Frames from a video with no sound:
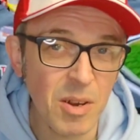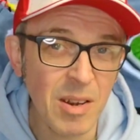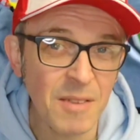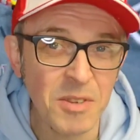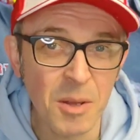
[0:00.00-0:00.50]

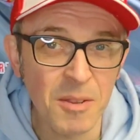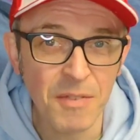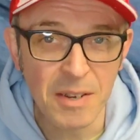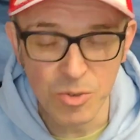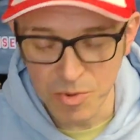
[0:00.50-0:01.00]
left it on the
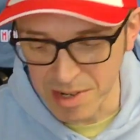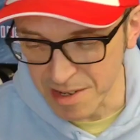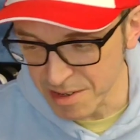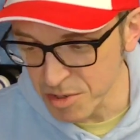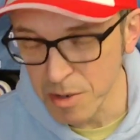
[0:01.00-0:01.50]
fence
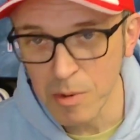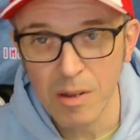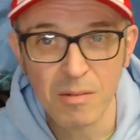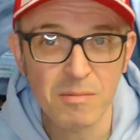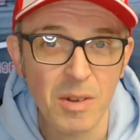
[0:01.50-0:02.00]
really, because
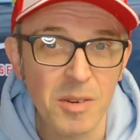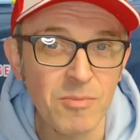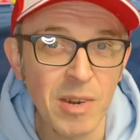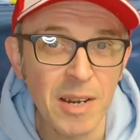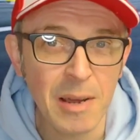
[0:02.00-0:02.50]
I didn't
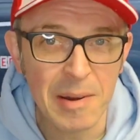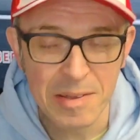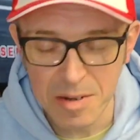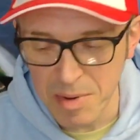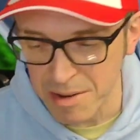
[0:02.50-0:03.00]
really know
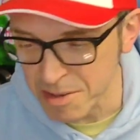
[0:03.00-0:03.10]
anything about